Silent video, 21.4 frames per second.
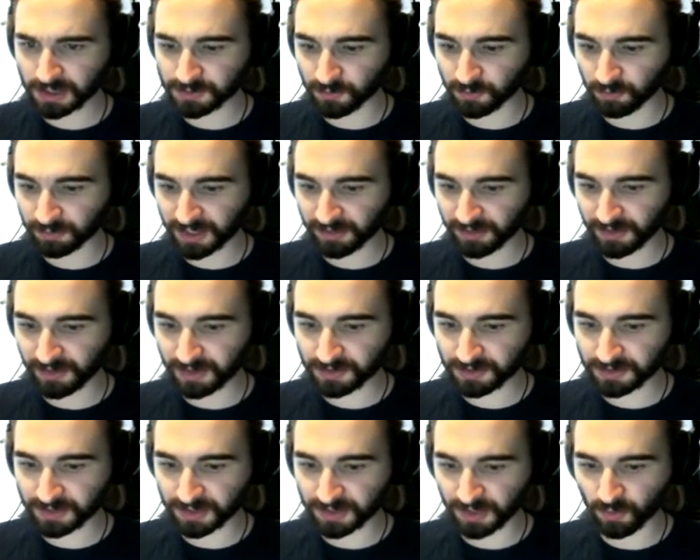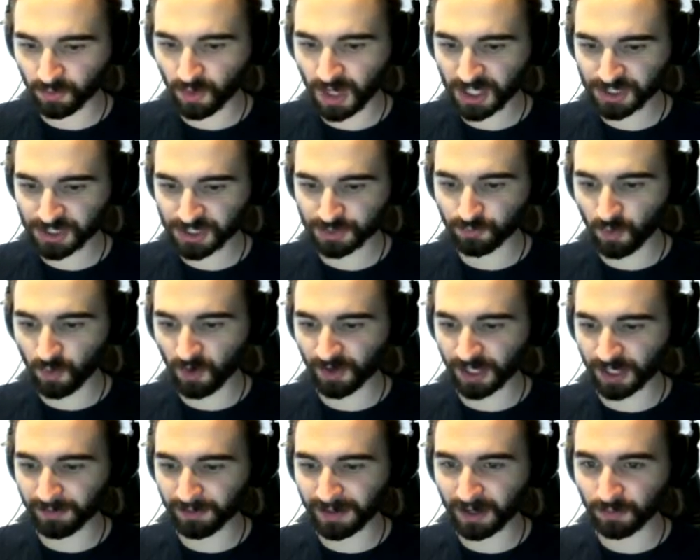Small playground. You know what? I should
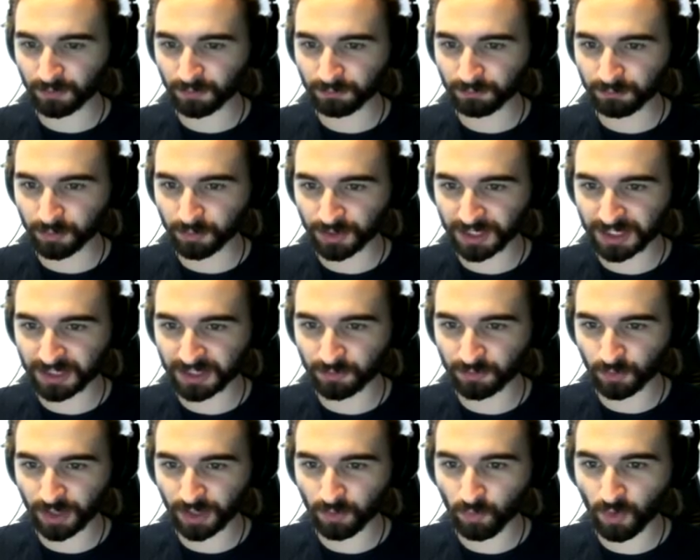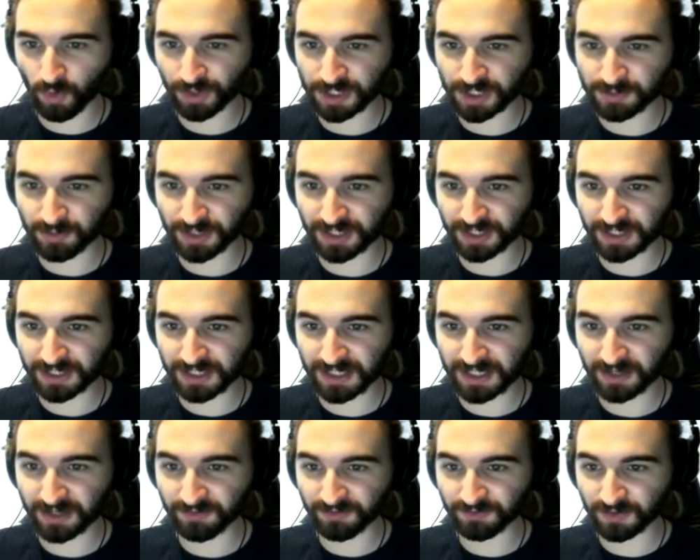worry about putting in what I wanted to put in
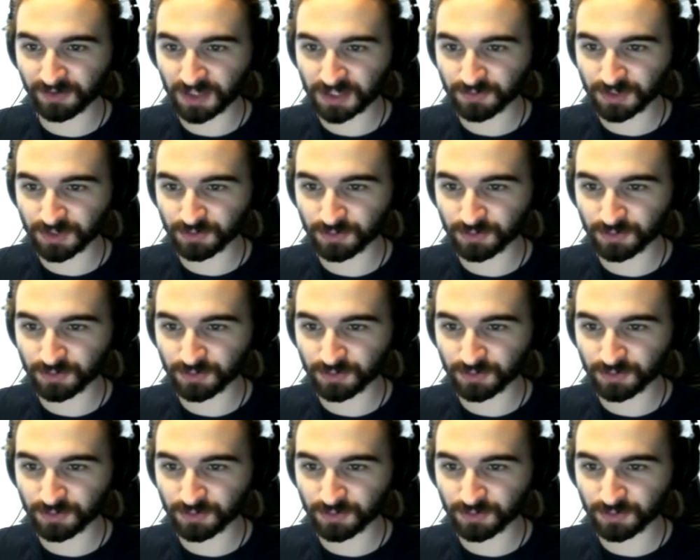here first,